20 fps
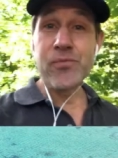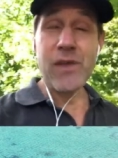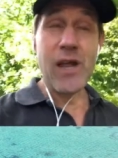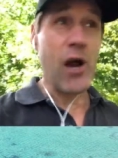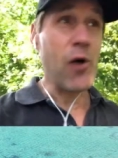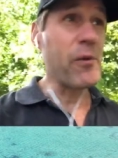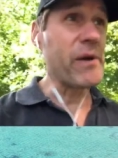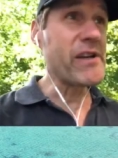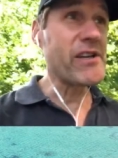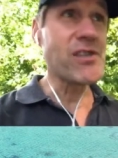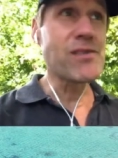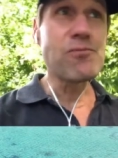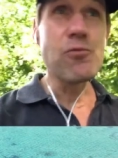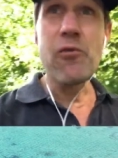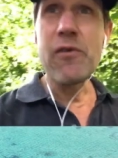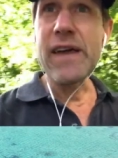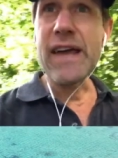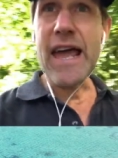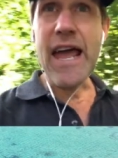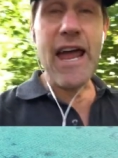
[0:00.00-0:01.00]
Are we just
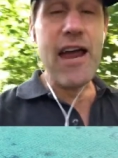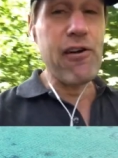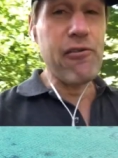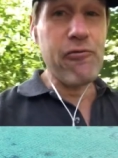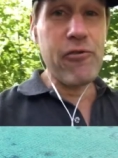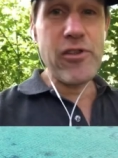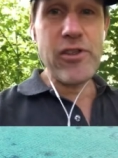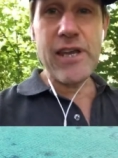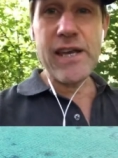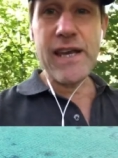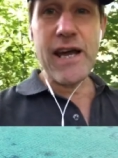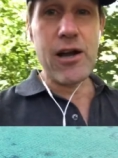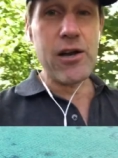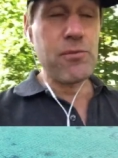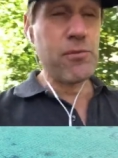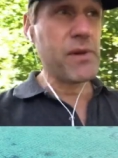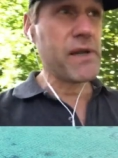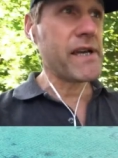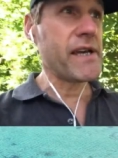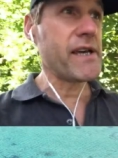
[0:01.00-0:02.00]
moving everything down to
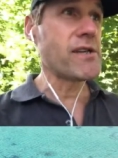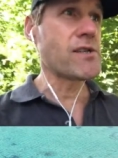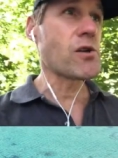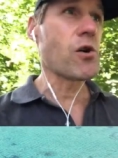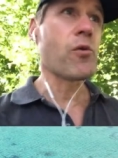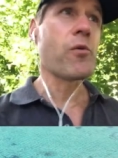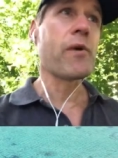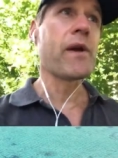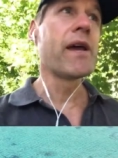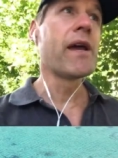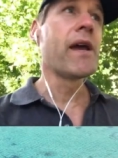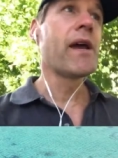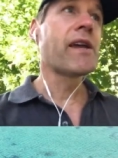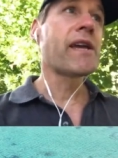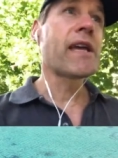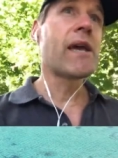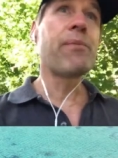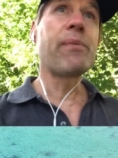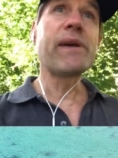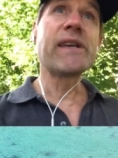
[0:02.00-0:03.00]
Belize, or are we
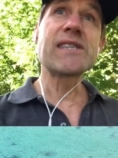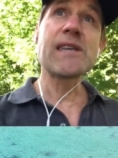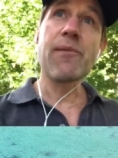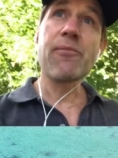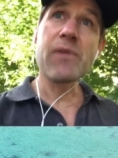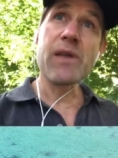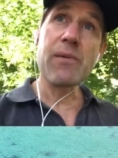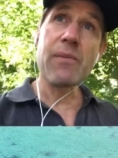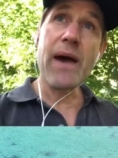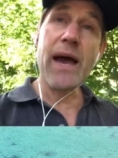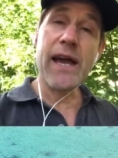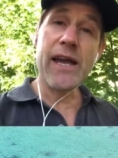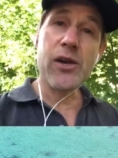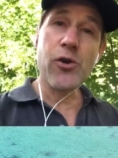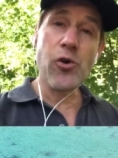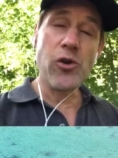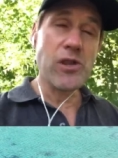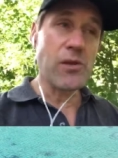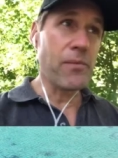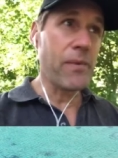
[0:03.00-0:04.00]
keeping something back in
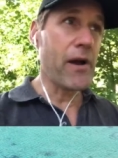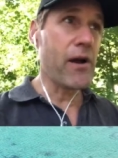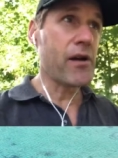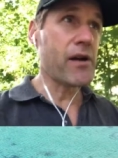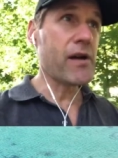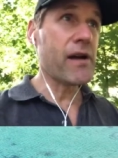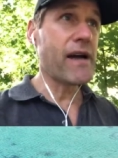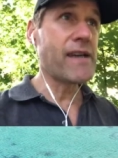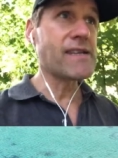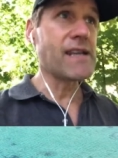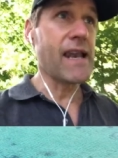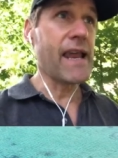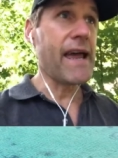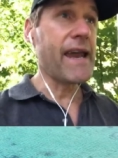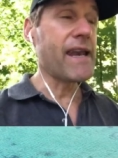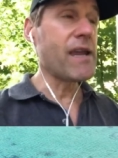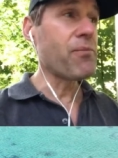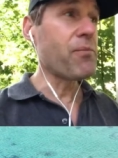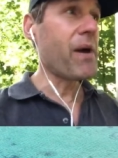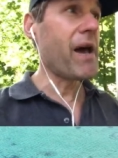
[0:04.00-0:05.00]
North America as a
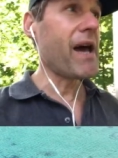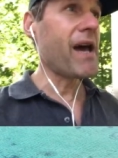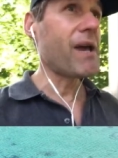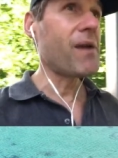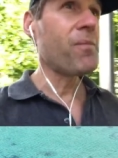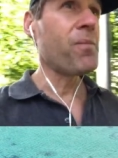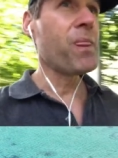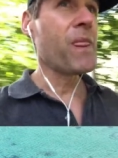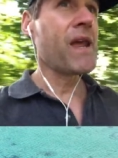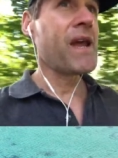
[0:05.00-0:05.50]
landing pad?